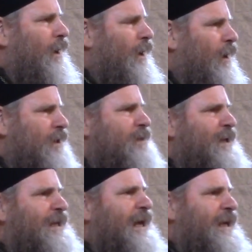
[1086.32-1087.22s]

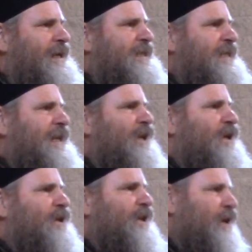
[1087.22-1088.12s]
ultimately that is that
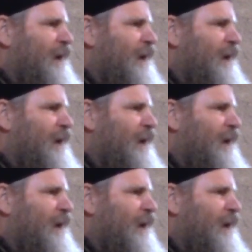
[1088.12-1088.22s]
the